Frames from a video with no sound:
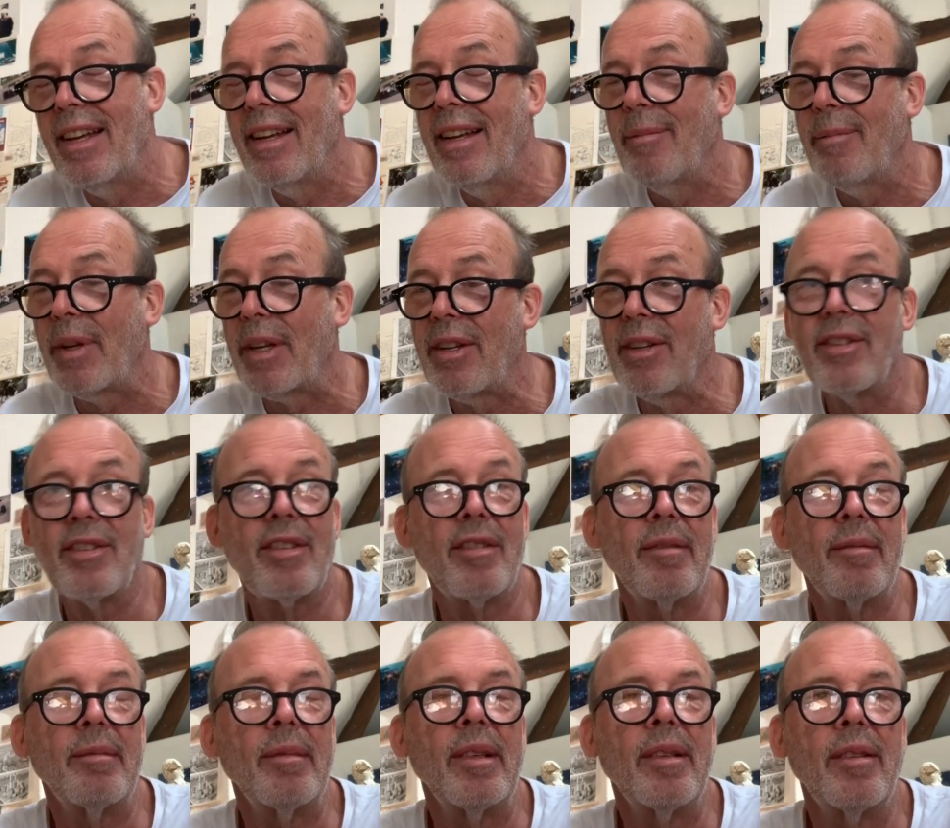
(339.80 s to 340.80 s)

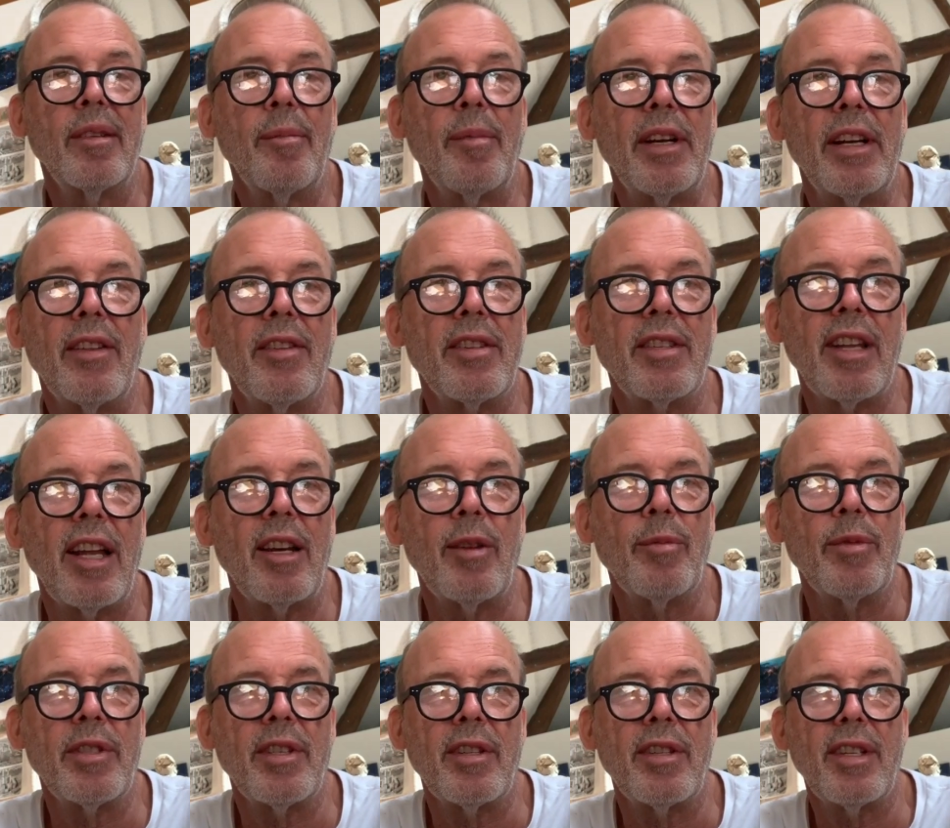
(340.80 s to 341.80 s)
because the middle of the stadium
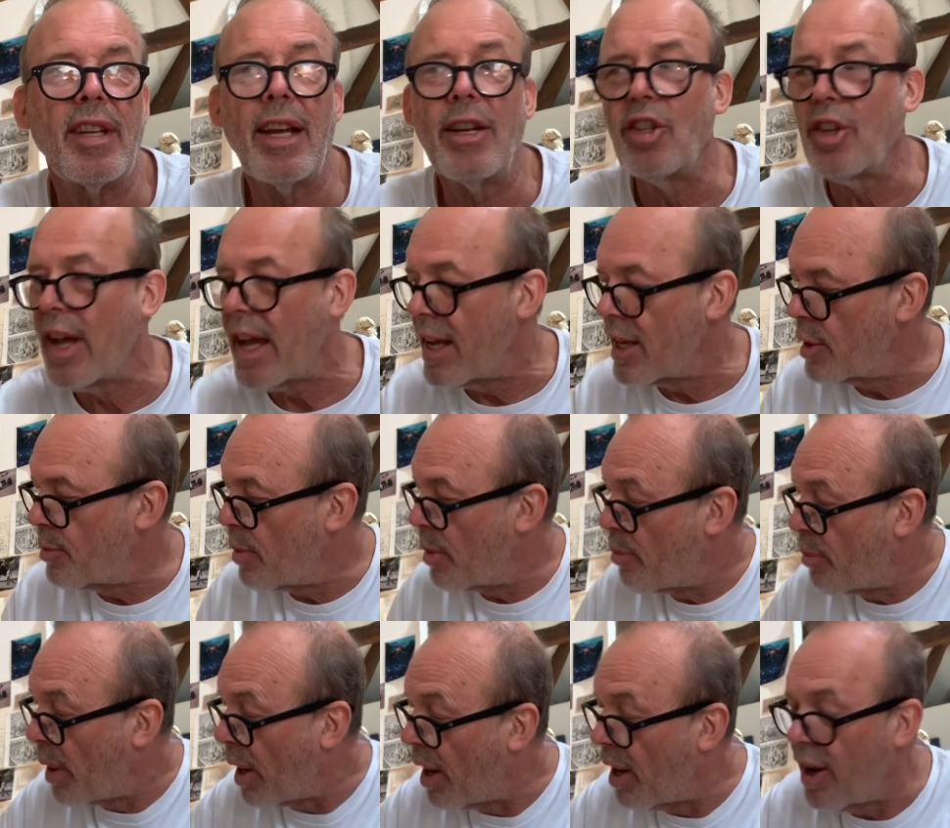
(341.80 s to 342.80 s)
was the stage, it had to be
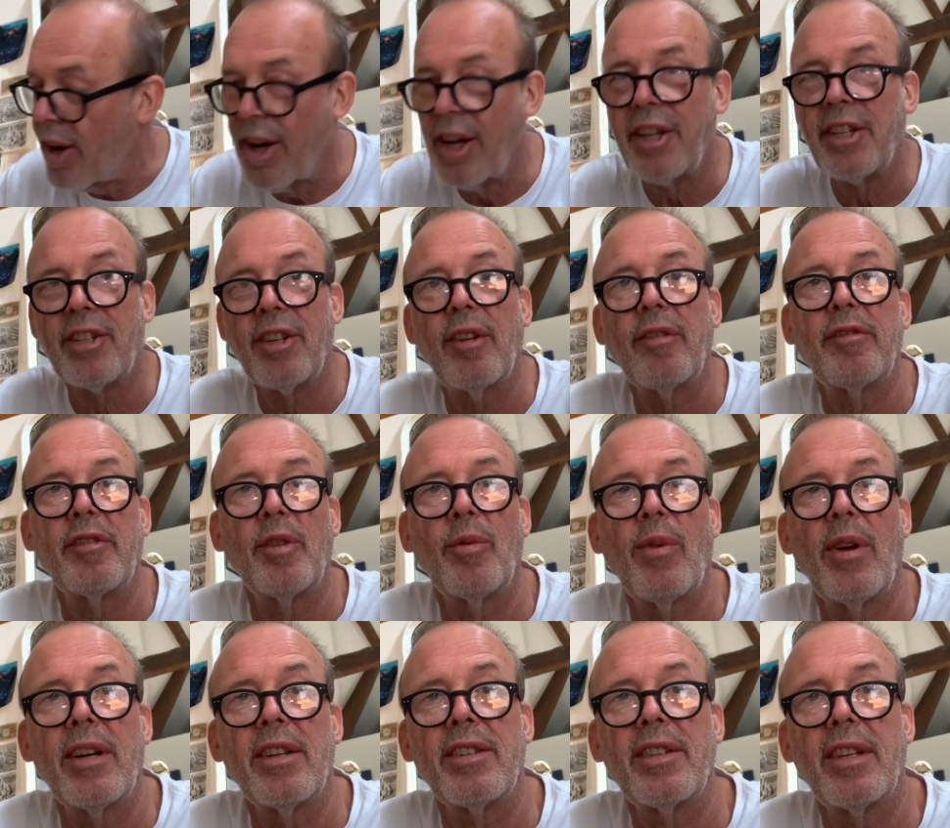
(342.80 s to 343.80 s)
parked off to
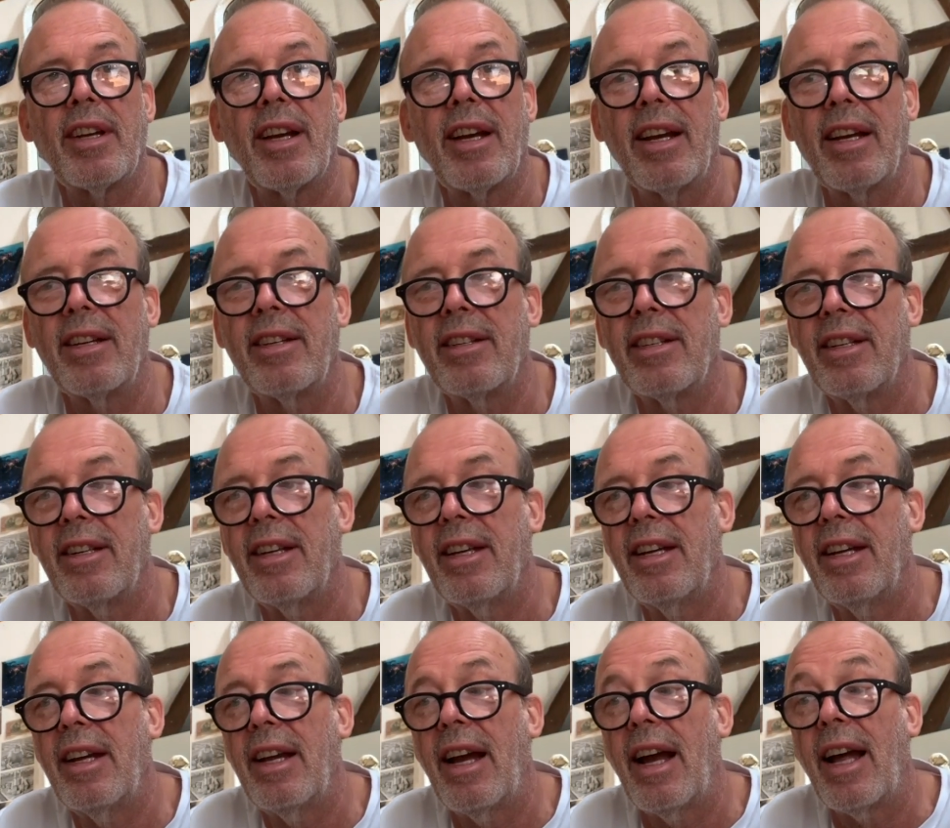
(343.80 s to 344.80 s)
one side
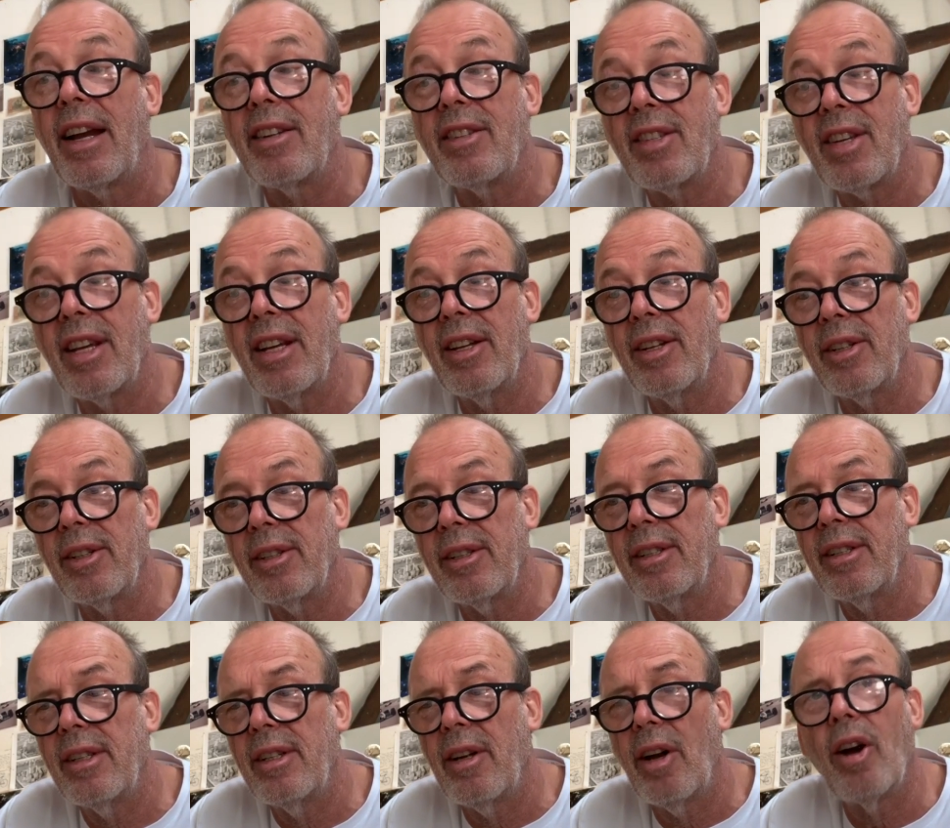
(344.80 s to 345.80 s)
until,
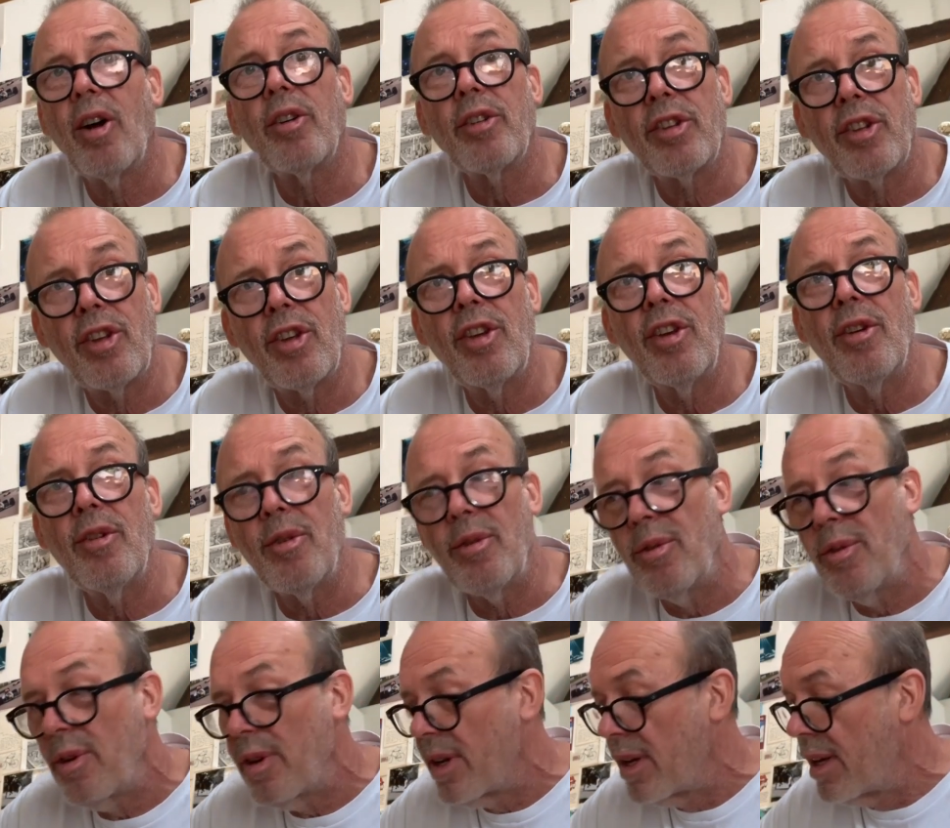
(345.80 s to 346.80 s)
on cue,